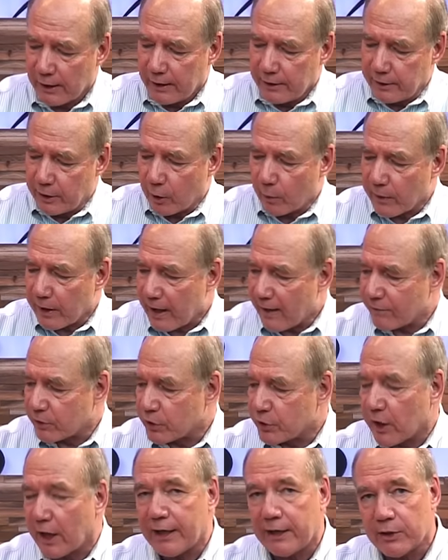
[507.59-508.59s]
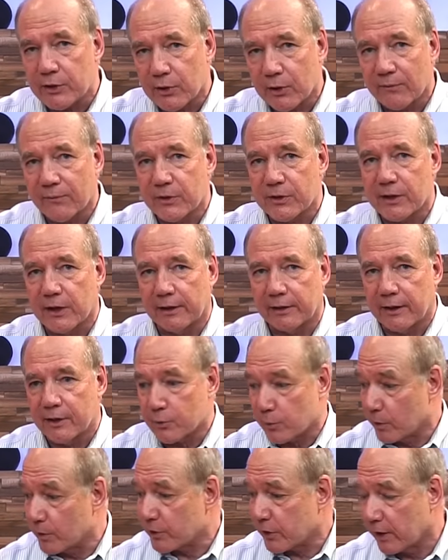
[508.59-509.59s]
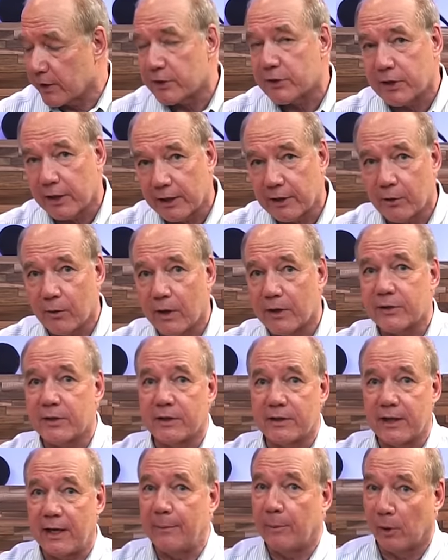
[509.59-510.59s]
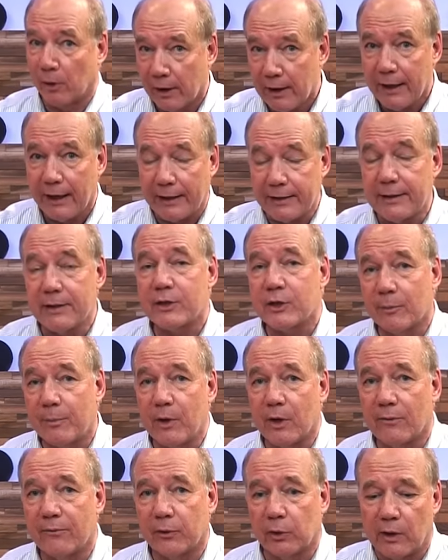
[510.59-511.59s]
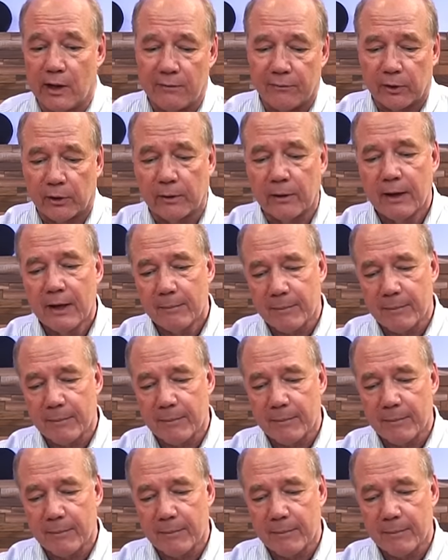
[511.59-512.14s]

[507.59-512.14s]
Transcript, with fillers: you don't want to have a shiny surface like this where it's going to skid across the table and disappear forever.